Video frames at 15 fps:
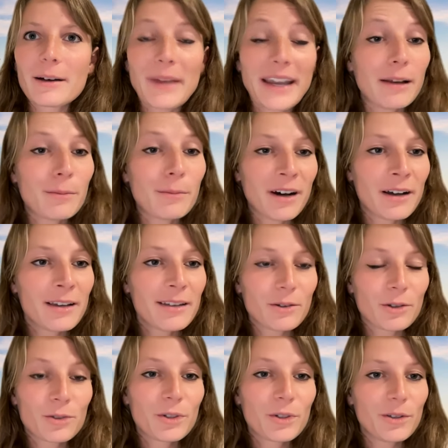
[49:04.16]
male mice,
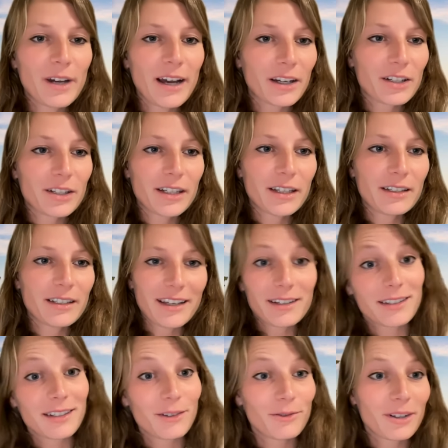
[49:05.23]
or do you actually
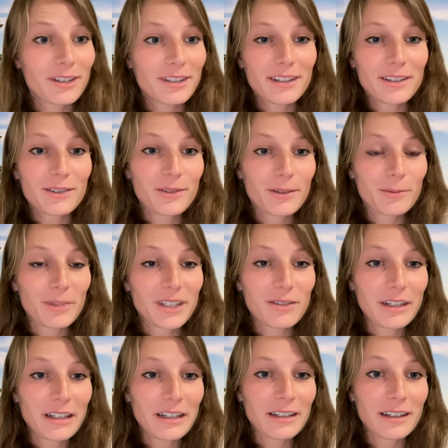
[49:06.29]
test differences
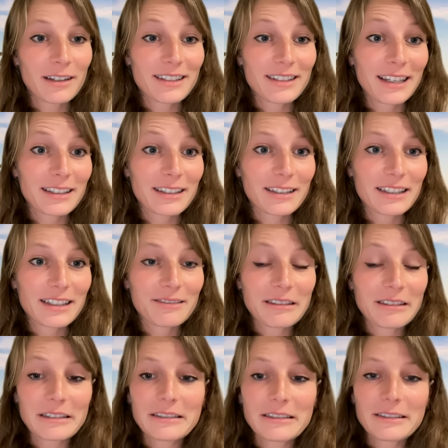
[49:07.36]
between uh, sexes as
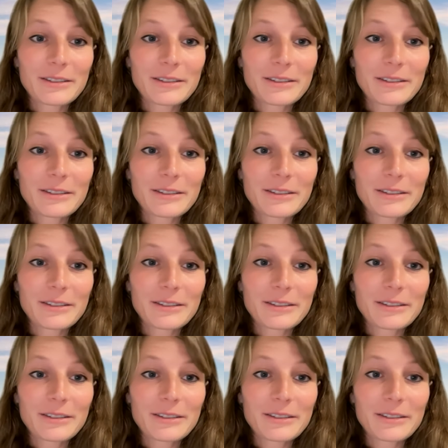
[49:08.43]
well?